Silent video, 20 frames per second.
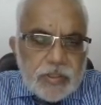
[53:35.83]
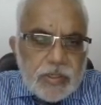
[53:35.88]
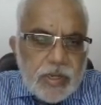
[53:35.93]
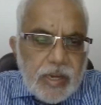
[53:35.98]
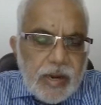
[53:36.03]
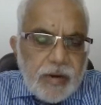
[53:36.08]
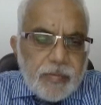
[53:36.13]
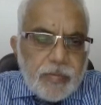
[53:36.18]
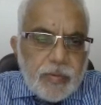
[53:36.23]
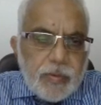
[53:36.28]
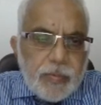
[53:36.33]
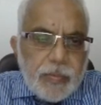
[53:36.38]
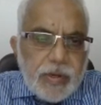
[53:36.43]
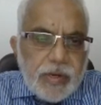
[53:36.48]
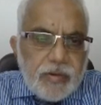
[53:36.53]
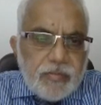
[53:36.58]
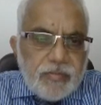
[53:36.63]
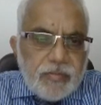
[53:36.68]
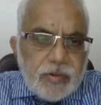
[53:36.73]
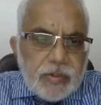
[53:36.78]
have to be made
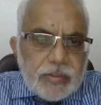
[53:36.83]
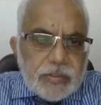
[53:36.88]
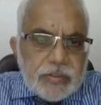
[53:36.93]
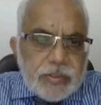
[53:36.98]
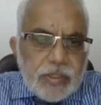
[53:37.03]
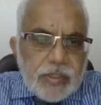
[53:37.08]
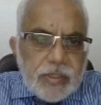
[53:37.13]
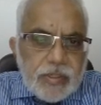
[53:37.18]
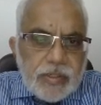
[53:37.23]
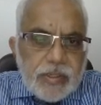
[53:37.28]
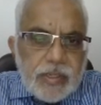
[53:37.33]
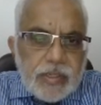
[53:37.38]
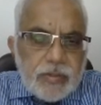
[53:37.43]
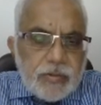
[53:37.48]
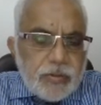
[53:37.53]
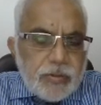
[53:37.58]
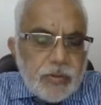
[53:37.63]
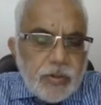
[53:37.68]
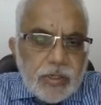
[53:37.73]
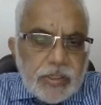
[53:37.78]
up words. They
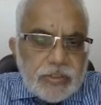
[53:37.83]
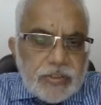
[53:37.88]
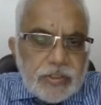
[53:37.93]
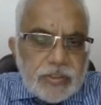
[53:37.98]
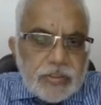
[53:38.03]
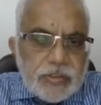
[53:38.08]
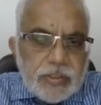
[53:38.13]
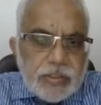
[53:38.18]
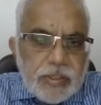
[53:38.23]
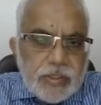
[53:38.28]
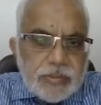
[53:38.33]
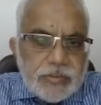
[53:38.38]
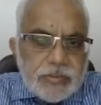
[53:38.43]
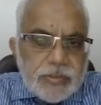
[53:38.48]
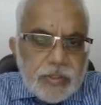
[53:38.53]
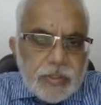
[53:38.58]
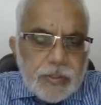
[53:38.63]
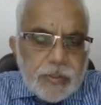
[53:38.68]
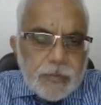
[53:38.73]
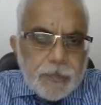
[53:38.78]
should not exist in the
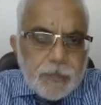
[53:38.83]
dictionary,